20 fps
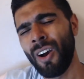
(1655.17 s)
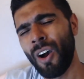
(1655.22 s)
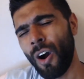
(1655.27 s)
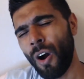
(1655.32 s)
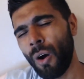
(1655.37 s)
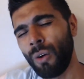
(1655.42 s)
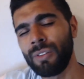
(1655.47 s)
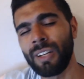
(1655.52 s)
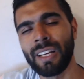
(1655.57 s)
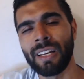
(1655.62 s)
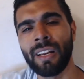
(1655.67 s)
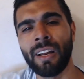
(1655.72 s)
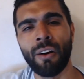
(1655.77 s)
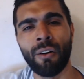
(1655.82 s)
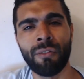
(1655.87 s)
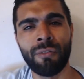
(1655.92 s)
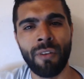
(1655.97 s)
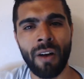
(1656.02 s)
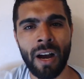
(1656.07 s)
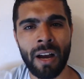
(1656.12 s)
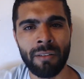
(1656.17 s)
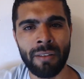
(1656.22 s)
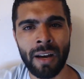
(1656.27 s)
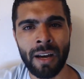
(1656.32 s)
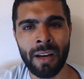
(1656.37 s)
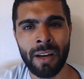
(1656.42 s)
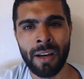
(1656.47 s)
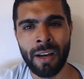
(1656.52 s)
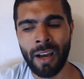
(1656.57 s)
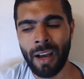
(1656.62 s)
Only a little fiver,
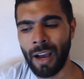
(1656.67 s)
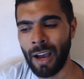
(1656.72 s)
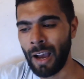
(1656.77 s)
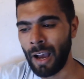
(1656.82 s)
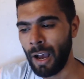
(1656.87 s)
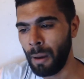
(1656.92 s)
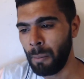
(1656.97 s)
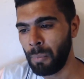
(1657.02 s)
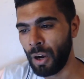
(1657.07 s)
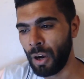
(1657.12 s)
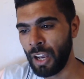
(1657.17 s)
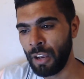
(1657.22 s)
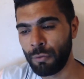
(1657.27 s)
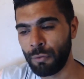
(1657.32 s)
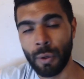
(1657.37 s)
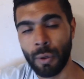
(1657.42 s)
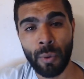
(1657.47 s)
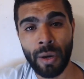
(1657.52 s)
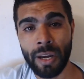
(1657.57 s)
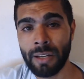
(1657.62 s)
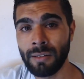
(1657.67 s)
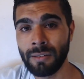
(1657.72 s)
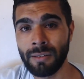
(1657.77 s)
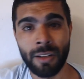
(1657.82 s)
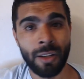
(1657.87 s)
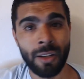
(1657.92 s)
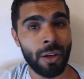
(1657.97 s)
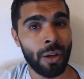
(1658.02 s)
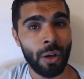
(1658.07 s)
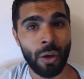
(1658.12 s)
but if we win,
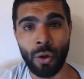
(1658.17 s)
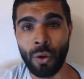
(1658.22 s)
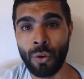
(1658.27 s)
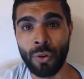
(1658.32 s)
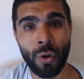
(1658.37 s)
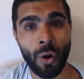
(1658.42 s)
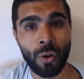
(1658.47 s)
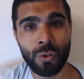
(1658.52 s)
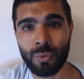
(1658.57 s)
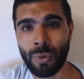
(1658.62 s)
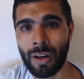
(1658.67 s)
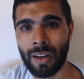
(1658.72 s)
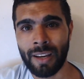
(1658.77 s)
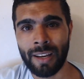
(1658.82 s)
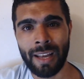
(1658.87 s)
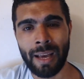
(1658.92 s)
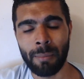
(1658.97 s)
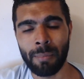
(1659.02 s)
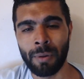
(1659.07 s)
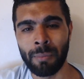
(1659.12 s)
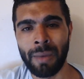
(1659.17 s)
who knows what can happen.